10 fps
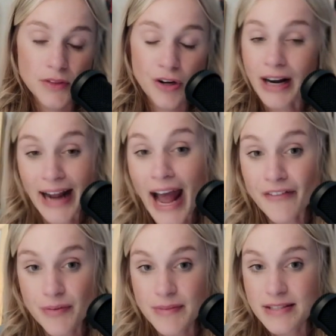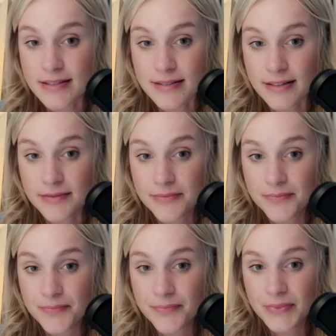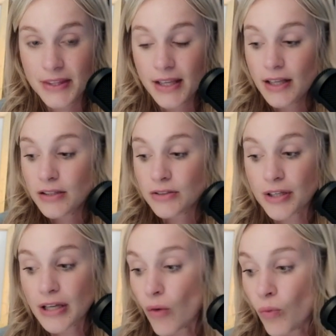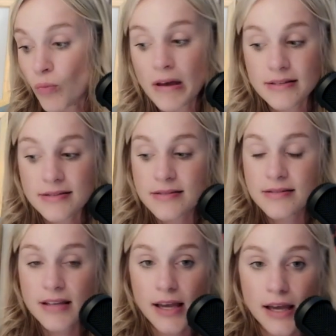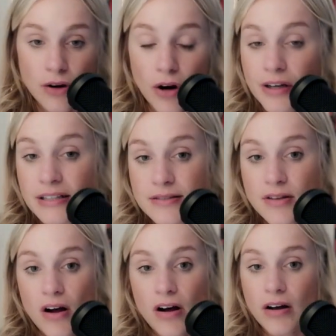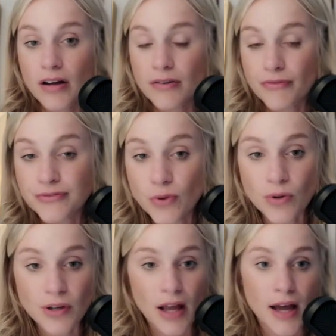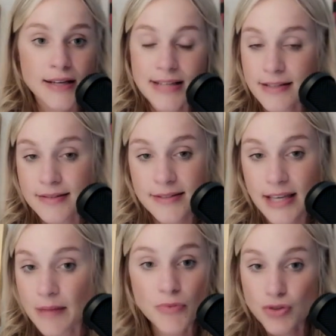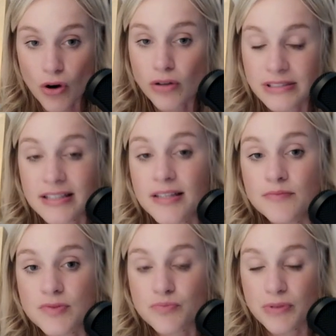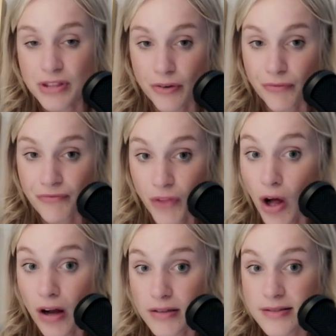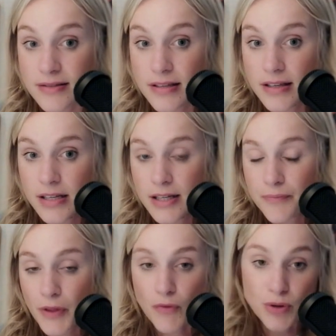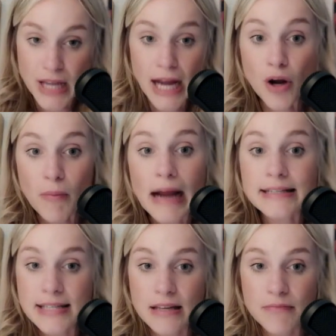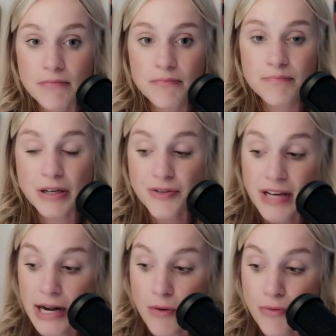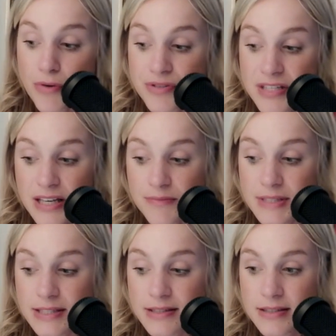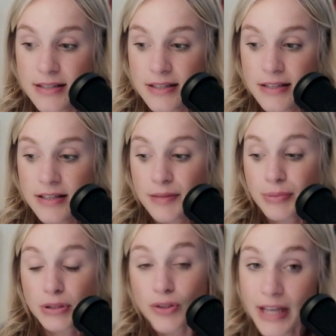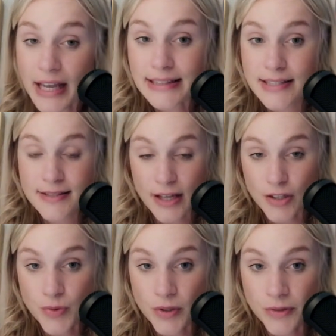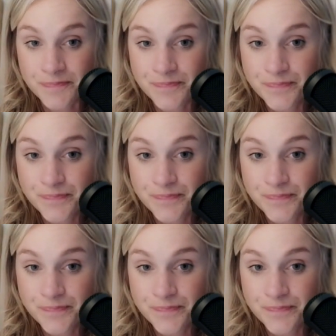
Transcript: You're not going to have him this season. Looking at Ole Miss and Arkansas and Florida and Texas A&M, those are all teams with their flaws course, I know my team better than I know those teams. But looking at the schedule,